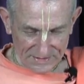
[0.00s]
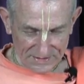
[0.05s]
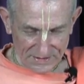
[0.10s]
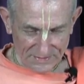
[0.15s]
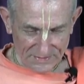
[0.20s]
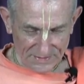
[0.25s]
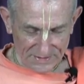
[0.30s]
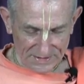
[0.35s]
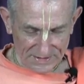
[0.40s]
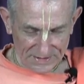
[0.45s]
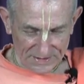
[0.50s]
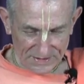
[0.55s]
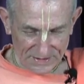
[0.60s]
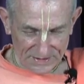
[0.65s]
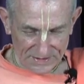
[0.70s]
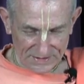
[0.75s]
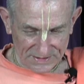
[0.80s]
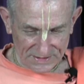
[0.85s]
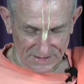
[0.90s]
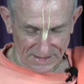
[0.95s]
She was
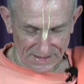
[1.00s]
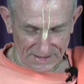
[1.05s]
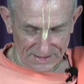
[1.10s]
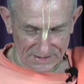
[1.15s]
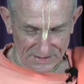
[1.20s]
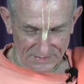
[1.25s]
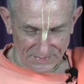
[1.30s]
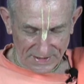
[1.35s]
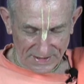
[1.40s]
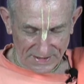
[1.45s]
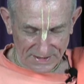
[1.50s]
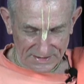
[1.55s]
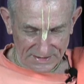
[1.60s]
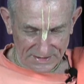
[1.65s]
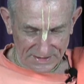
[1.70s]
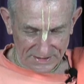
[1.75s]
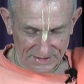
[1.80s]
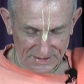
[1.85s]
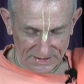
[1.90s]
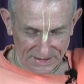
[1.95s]
said to be his
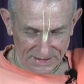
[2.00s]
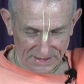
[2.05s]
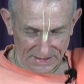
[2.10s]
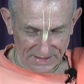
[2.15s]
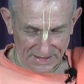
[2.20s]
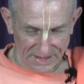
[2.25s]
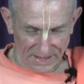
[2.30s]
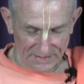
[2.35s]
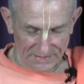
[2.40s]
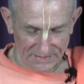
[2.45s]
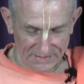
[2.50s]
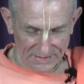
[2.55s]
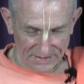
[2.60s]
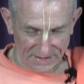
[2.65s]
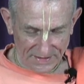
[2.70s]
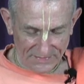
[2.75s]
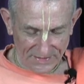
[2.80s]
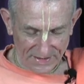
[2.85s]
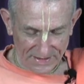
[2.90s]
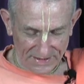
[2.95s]
sister.
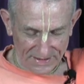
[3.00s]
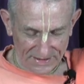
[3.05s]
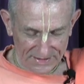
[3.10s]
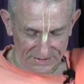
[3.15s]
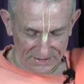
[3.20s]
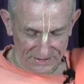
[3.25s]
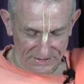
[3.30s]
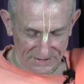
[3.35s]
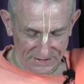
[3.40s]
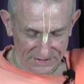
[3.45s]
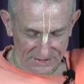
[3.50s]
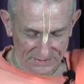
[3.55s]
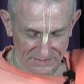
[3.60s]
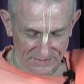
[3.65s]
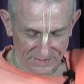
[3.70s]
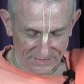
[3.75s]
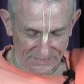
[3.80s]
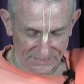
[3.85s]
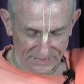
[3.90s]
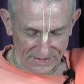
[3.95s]
Devaki is the
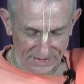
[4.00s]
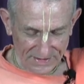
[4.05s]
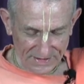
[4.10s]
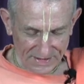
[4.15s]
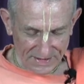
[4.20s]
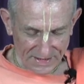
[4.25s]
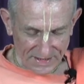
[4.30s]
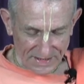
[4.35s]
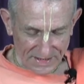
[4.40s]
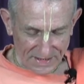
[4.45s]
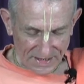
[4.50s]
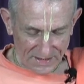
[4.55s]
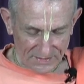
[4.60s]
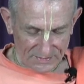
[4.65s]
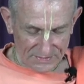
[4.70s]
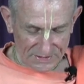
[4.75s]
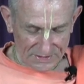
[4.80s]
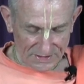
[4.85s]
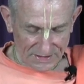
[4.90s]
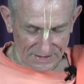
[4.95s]
sister of
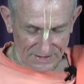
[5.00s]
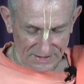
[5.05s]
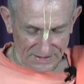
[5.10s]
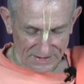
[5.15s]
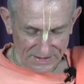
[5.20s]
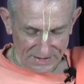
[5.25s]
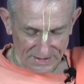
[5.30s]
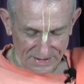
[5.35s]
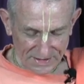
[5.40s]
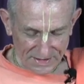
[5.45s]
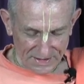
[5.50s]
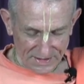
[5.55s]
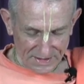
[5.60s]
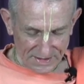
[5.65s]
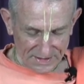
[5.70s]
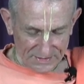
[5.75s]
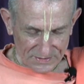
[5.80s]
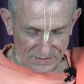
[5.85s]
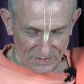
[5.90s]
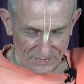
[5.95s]
Kamsa.
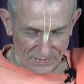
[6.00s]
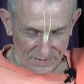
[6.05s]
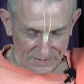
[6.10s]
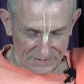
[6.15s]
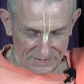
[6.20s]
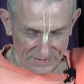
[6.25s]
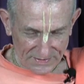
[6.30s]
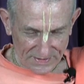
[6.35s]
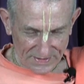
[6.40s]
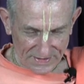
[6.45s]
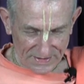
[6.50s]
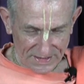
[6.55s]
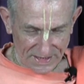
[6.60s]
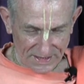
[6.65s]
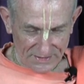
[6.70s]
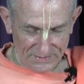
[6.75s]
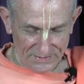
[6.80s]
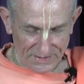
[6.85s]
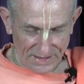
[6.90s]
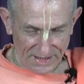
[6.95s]
So most of the
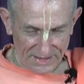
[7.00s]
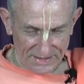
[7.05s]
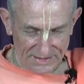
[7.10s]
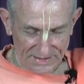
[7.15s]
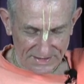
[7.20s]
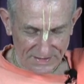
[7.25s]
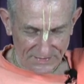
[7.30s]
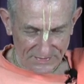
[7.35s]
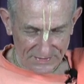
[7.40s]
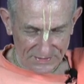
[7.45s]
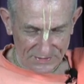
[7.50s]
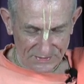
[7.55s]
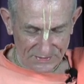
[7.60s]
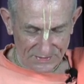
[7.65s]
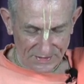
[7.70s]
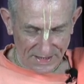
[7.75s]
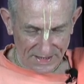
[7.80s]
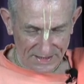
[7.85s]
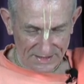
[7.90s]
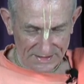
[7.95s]
Jadu dynasty, Vishnu
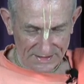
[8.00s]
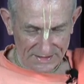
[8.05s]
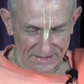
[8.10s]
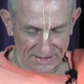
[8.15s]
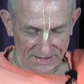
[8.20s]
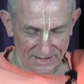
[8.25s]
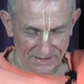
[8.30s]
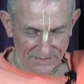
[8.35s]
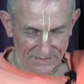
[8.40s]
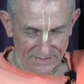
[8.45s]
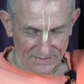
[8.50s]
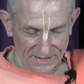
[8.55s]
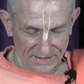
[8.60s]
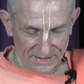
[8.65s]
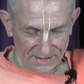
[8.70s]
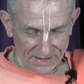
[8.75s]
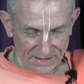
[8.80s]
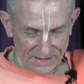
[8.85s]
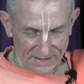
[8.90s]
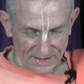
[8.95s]
dynasty, they're
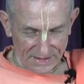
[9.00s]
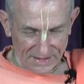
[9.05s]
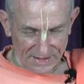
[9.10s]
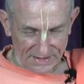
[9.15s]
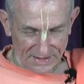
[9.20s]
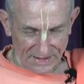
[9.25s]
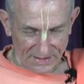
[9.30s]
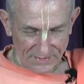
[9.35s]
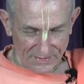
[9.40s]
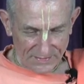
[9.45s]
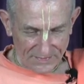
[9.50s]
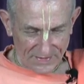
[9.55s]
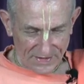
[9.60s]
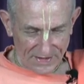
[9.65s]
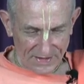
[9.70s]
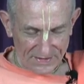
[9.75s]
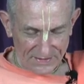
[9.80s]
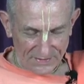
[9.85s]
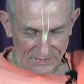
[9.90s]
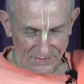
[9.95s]

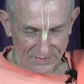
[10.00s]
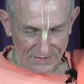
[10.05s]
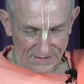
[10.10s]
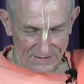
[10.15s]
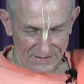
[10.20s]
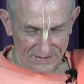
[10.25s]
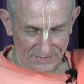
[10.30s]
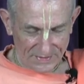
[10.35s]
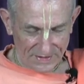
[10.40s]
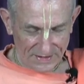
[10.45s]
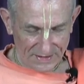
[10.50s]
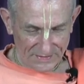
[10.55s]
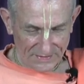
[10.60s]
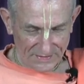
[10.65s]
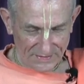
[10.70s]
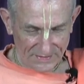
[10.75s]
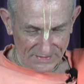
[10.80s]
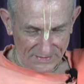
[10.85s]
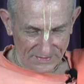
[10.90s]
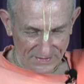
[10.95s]
all
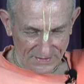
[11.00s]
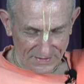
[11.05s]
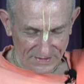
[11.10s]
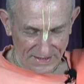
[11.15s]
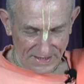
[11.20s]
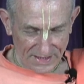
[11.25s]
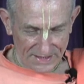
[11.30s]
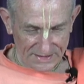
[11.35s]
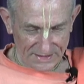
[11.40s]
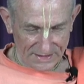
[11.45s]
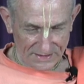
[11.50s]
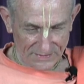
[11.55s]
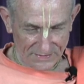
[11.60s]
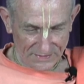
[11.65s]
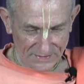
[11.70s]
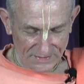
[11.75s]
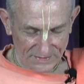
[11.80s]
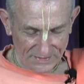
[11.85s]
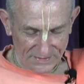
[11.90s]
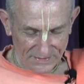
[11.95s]
intimately connected
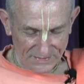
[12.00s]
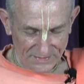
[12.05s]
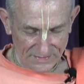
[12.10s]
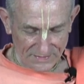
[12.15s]
through